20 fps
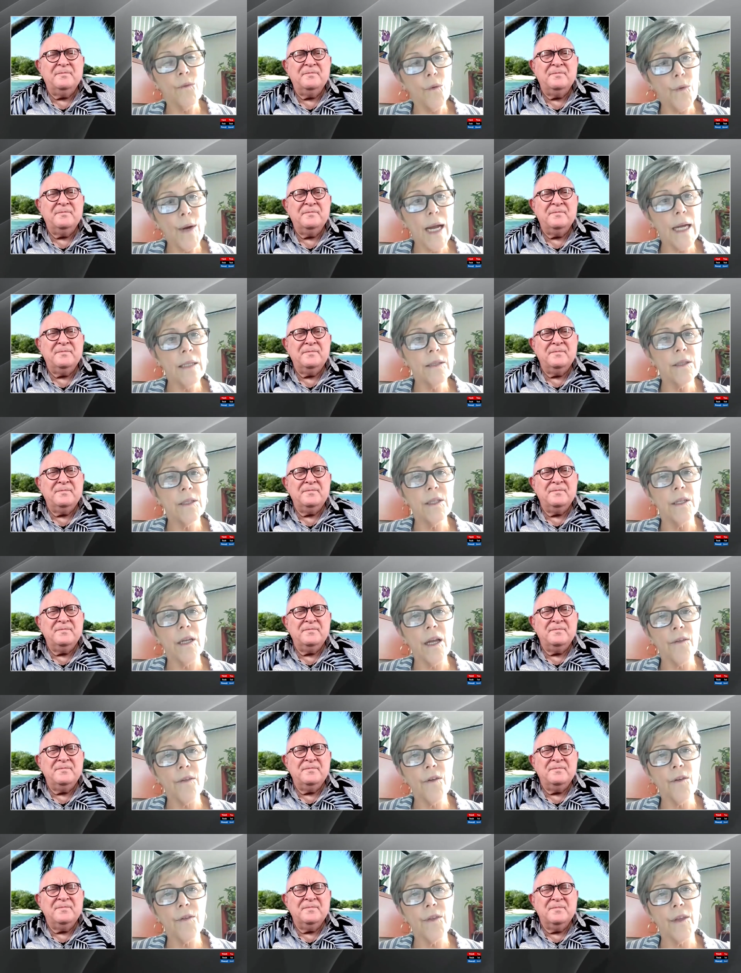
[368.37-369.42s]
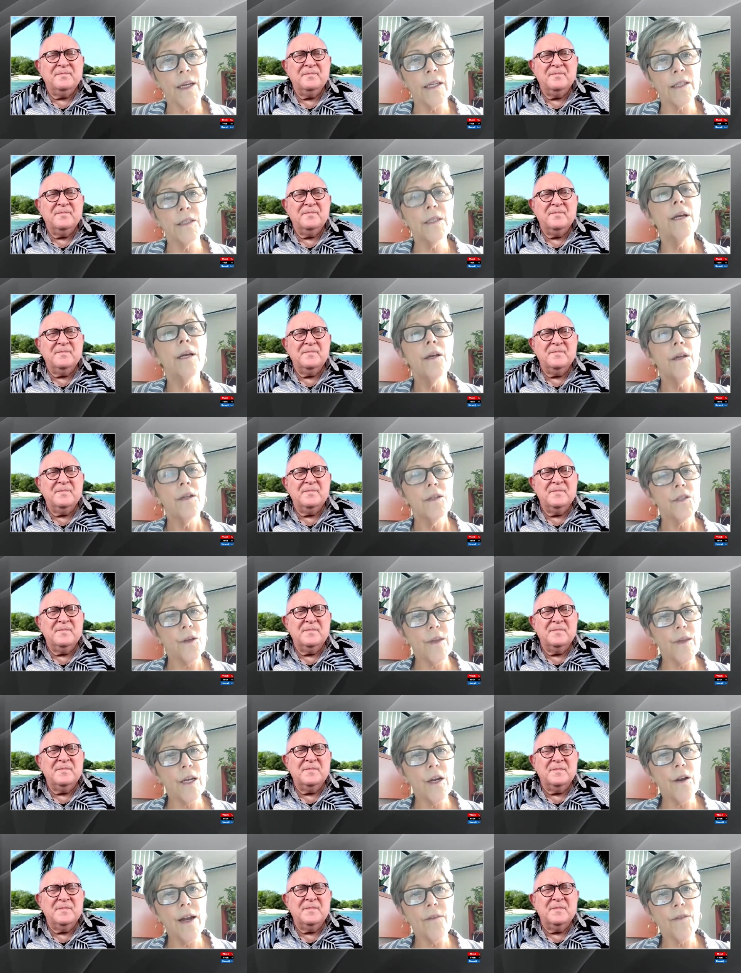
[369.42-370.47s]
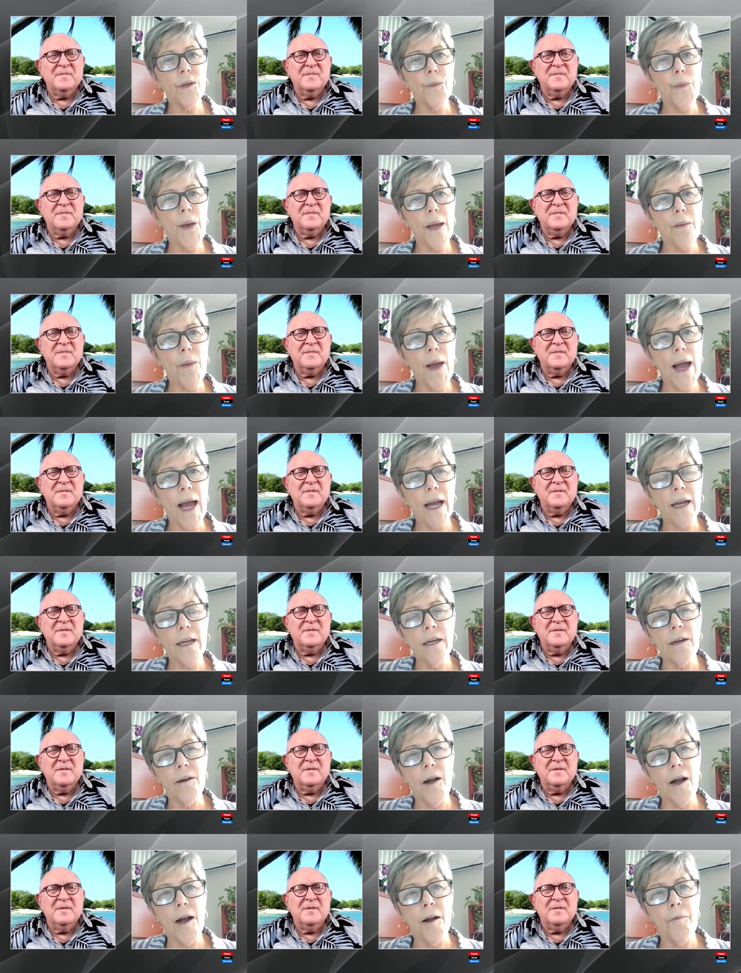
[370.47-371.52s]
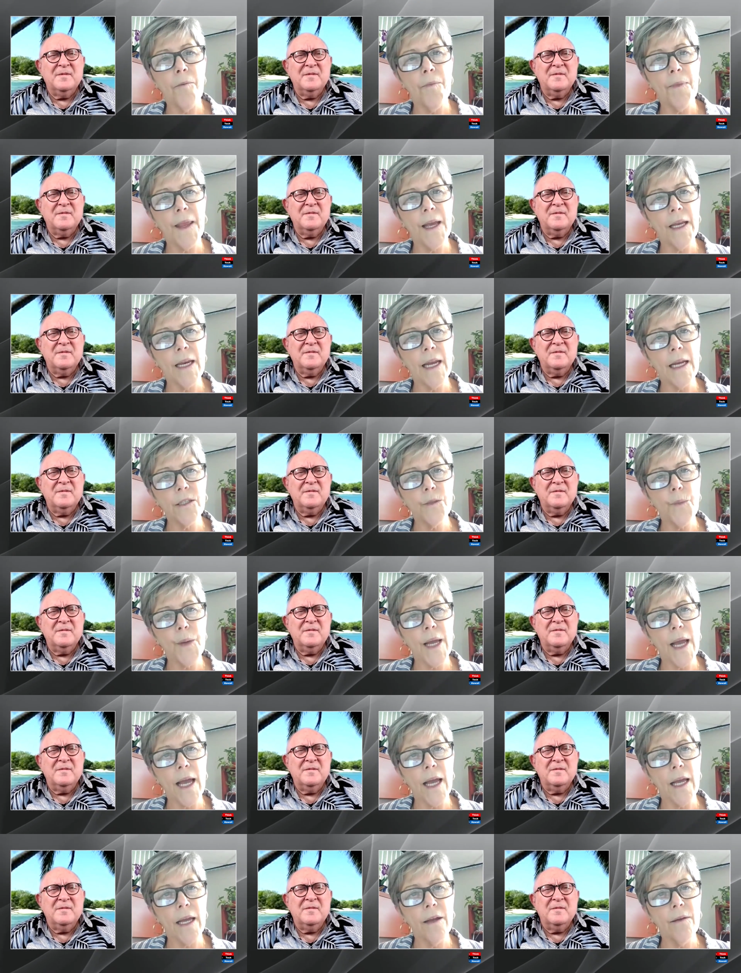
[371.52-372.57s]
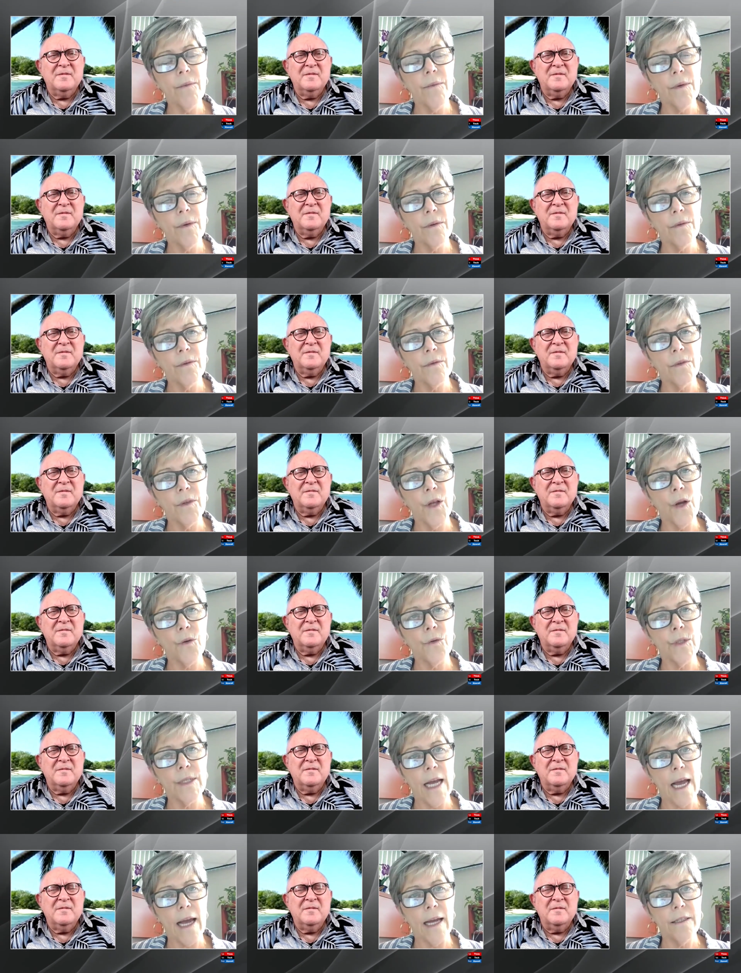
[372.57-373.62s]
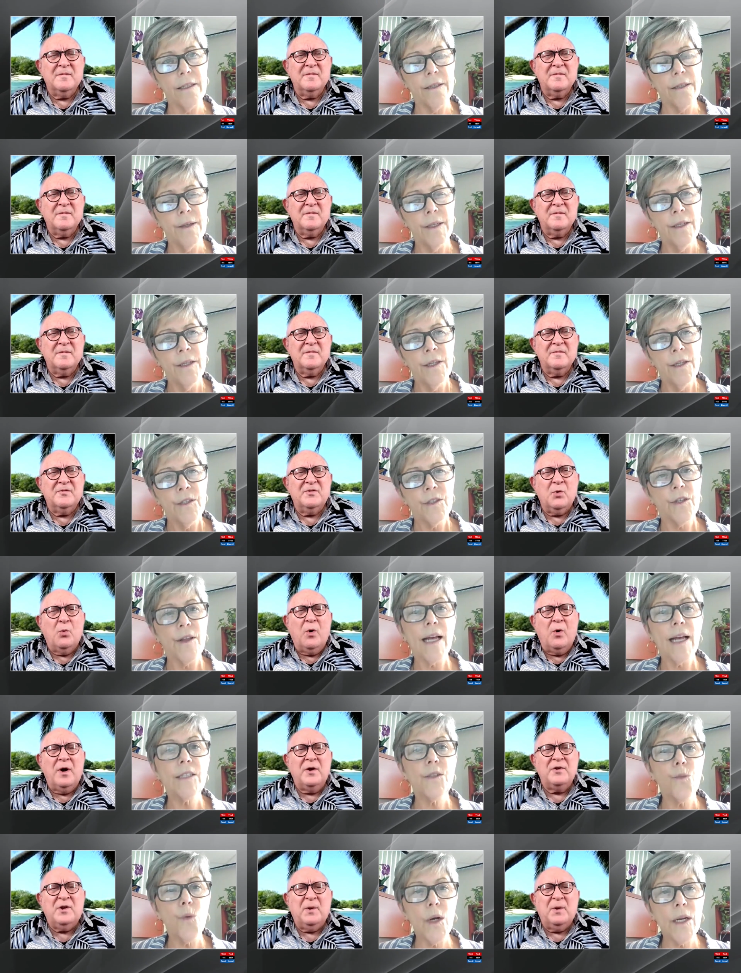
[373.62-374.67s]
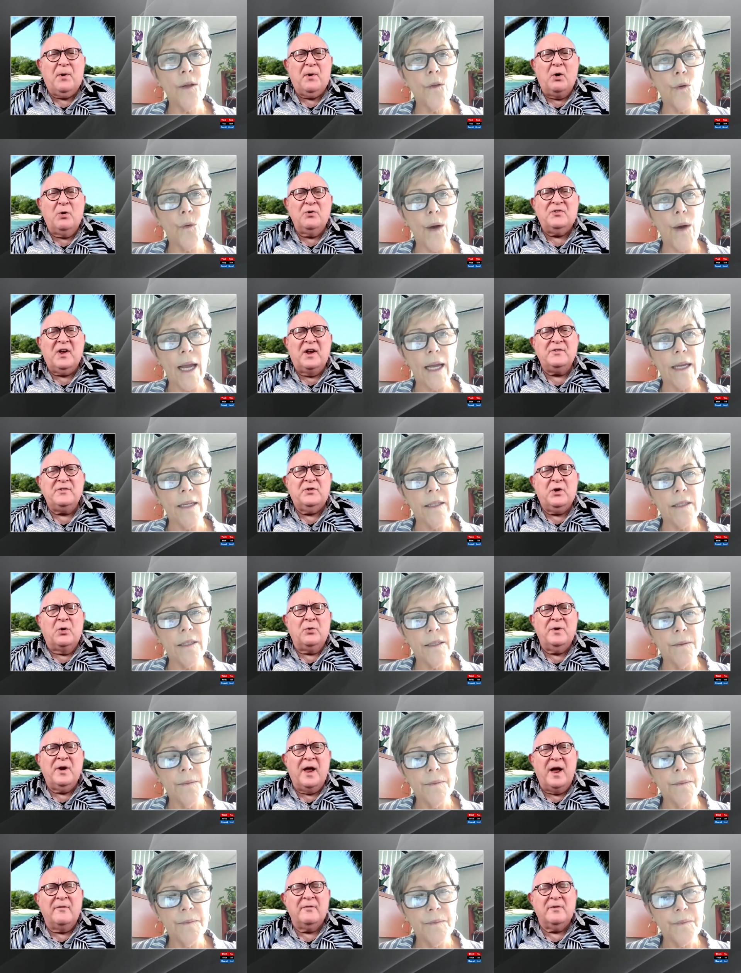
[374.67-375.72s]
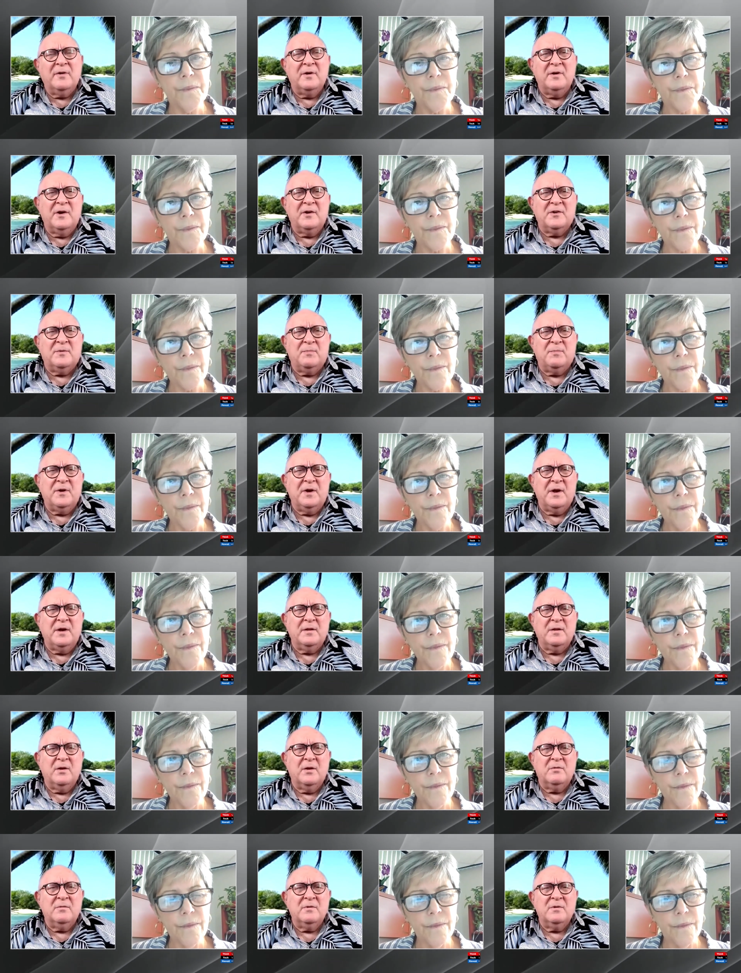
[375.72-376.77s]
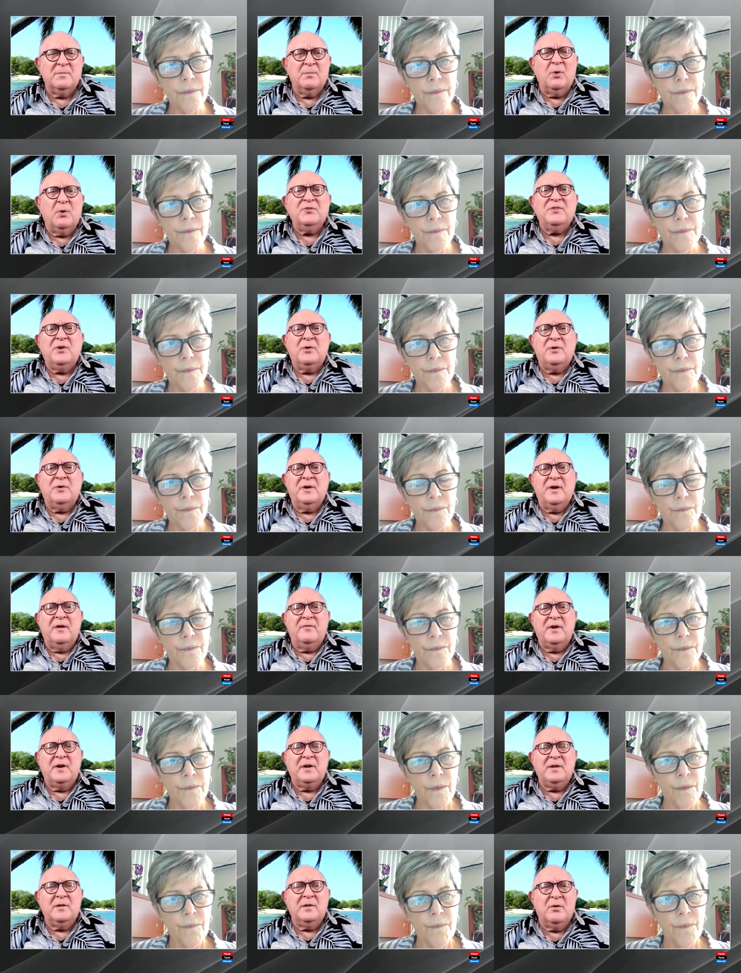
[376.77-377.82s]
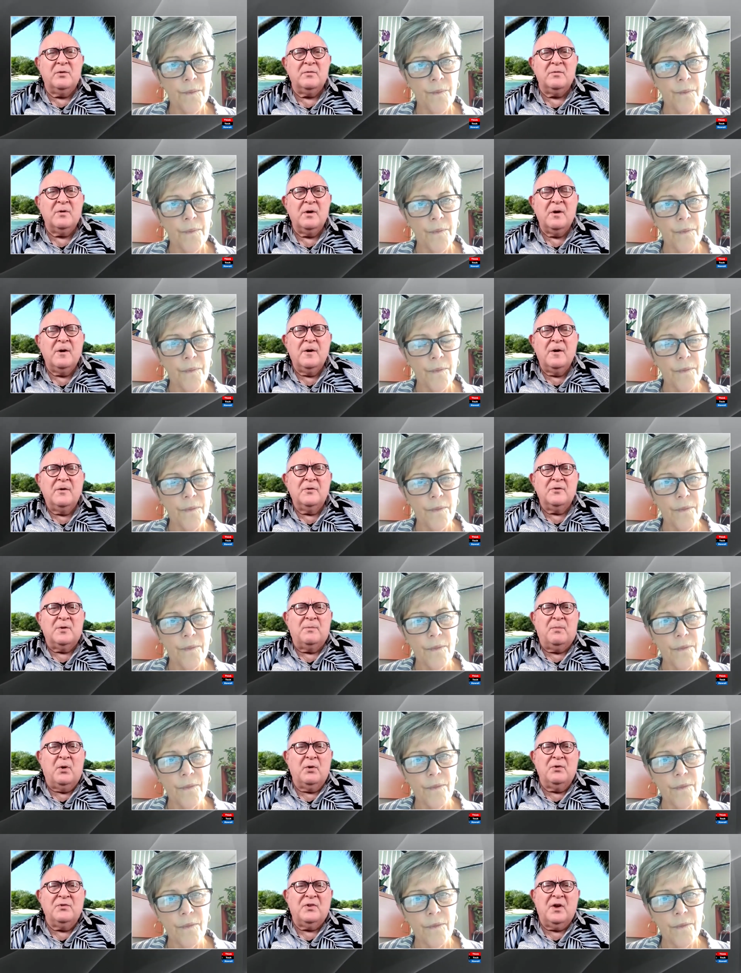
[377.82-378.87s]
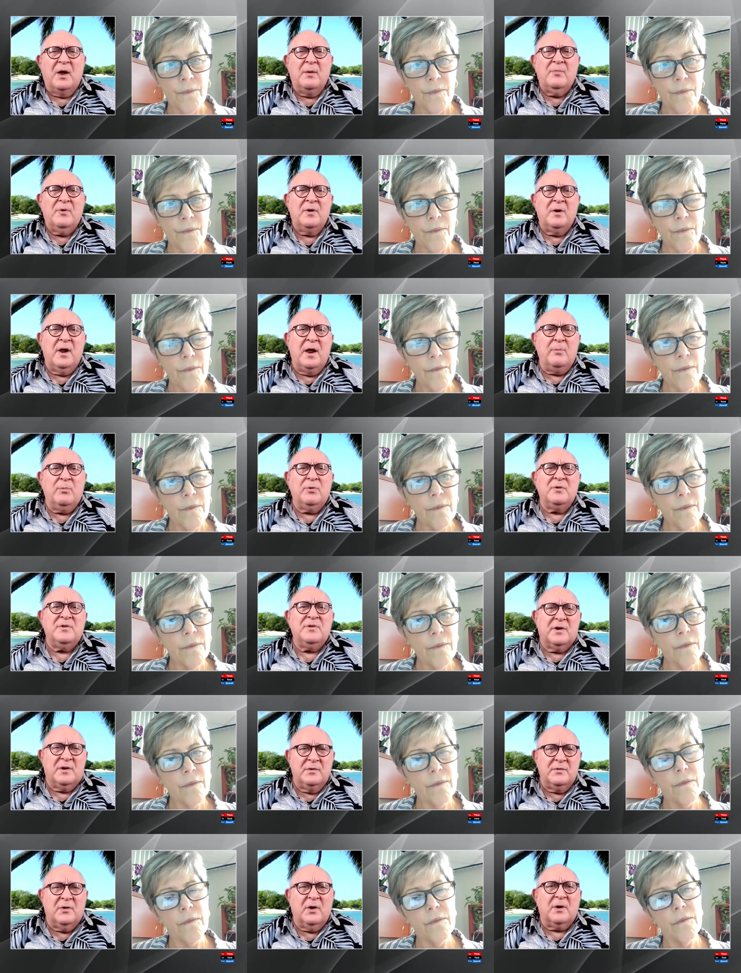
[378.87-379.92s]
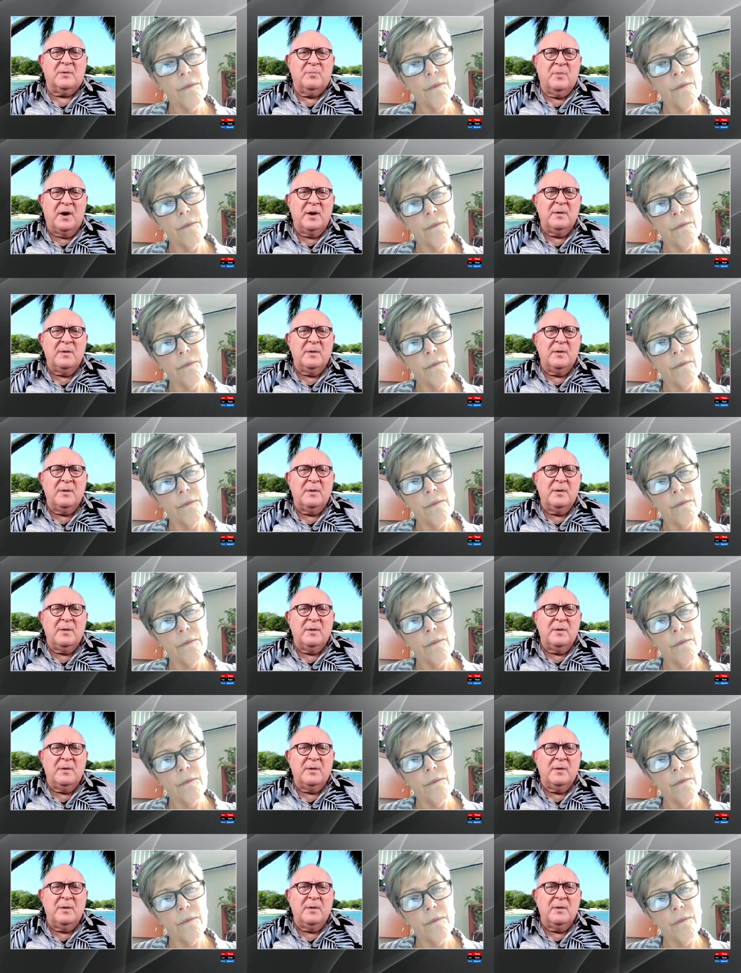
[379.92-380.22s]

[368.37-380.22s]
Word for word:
Speaker 1: and rents and other things so they don't have to pay back um, an SBA loan debt.
Speaker 2: So, so what, suppose I don't have an SBA loan. Suppose I don't have any loan. Suppose I've been able to conduct